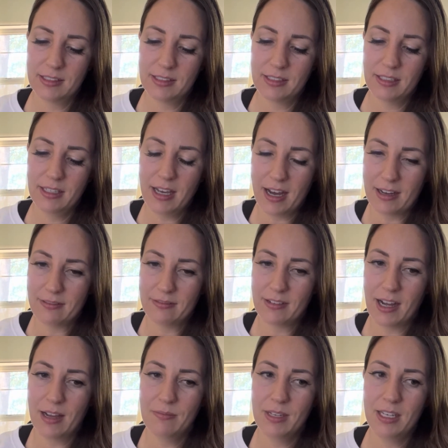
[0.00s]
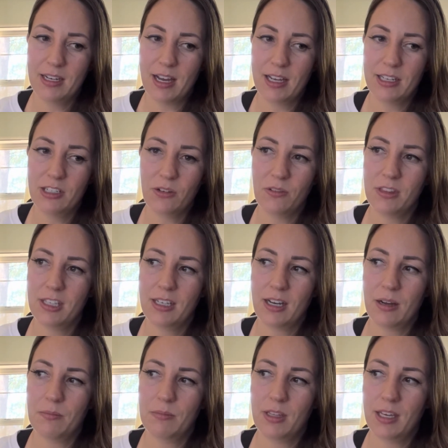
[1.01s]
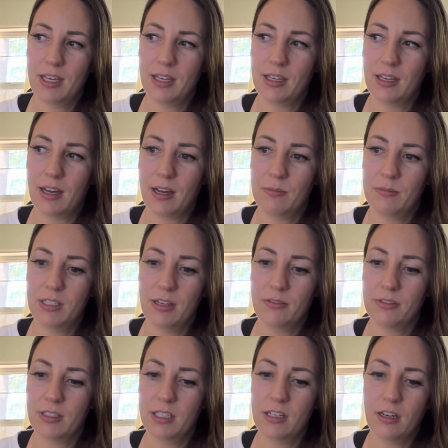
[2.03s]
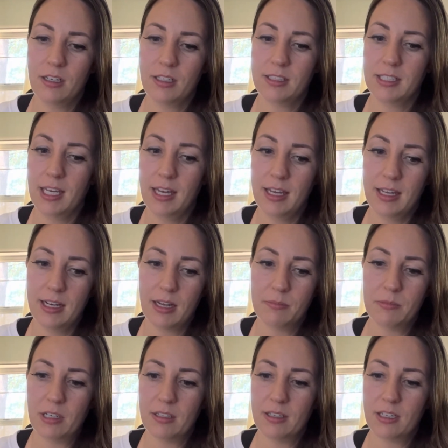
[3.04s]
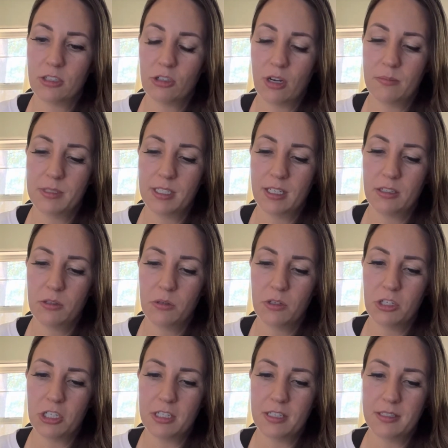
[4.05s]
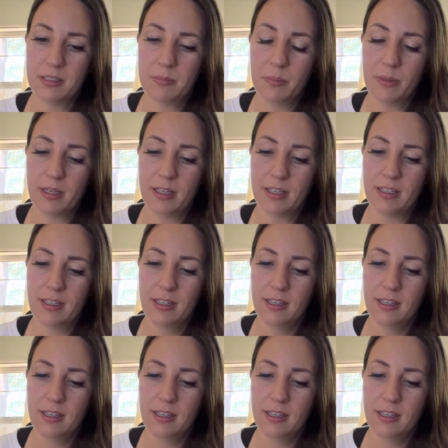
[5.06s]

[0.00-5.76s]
yeah, I mean, I don't think I'm like, I'm definitely not a 10. I'm not like drop dead gorgeous, but